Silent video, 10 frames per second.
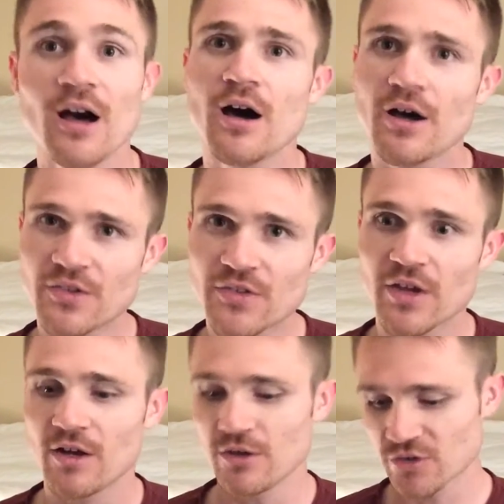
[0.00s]

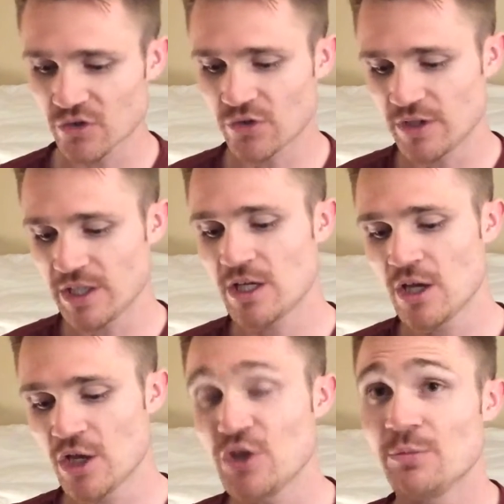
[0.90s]
Until certainly
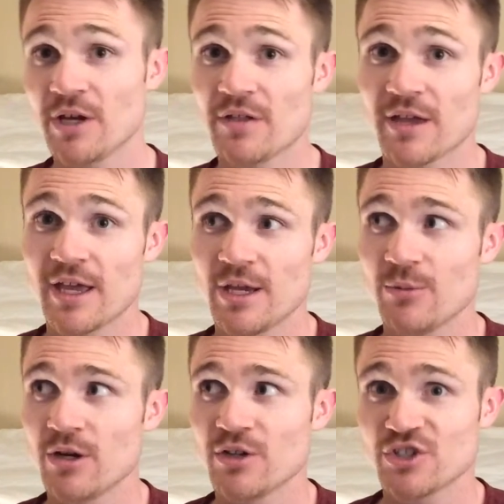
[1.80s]
you play the game
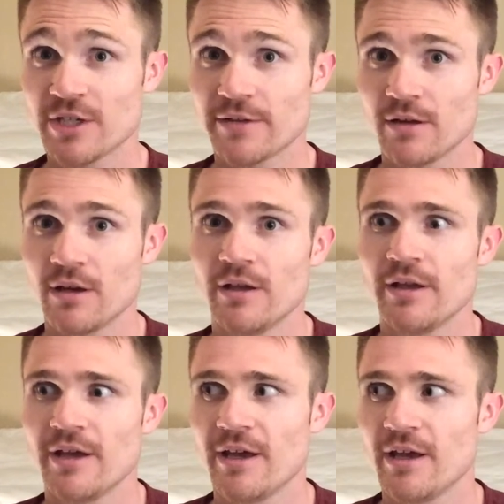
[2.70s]
a shit ton
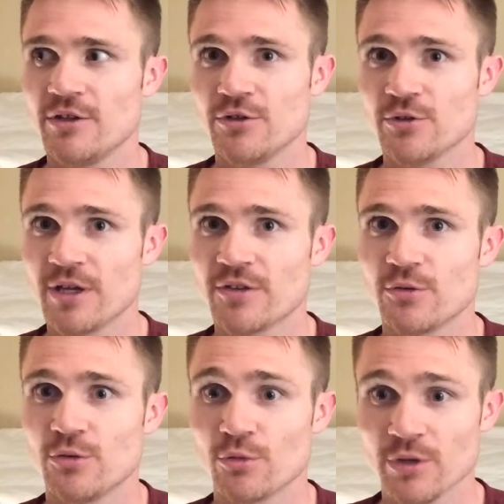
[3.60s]
and you get
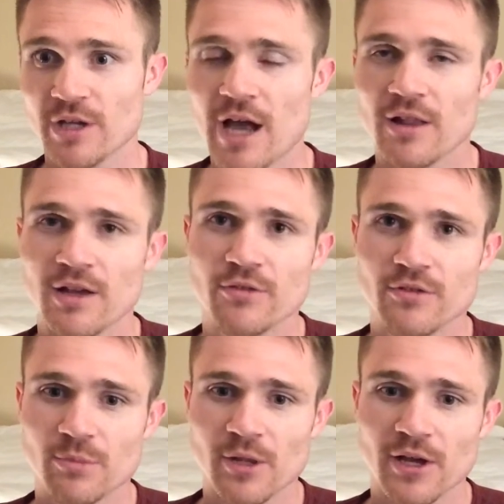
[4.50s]
to a really high level
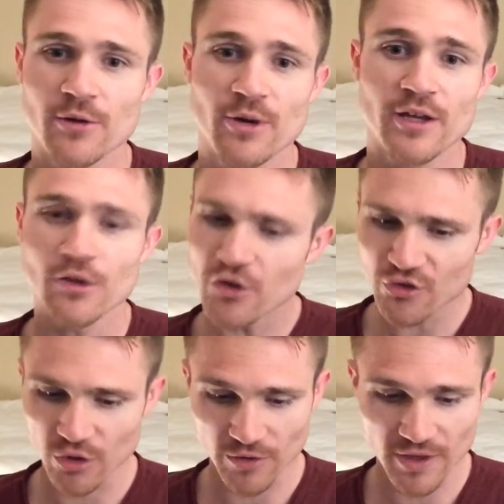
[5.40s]
of play, right?
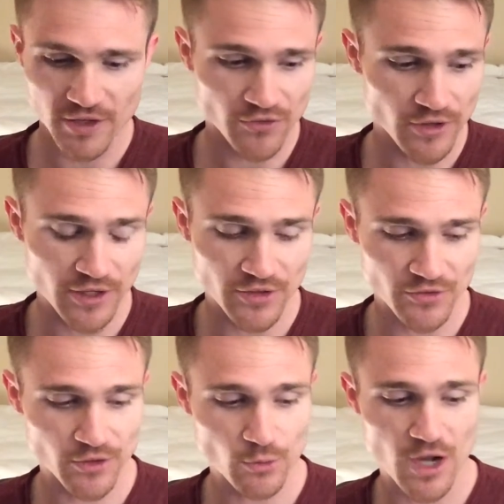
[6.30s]
Sure, then it's fun
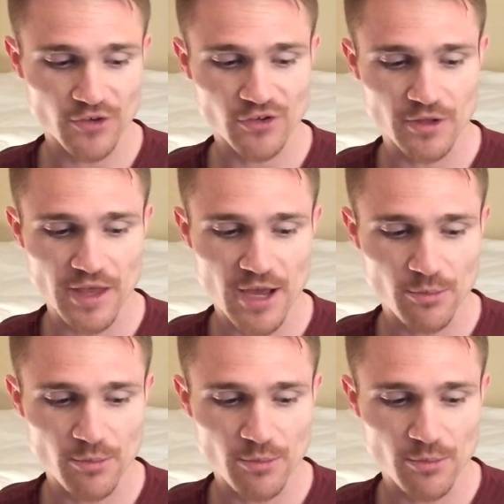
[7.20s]
to watch and all that.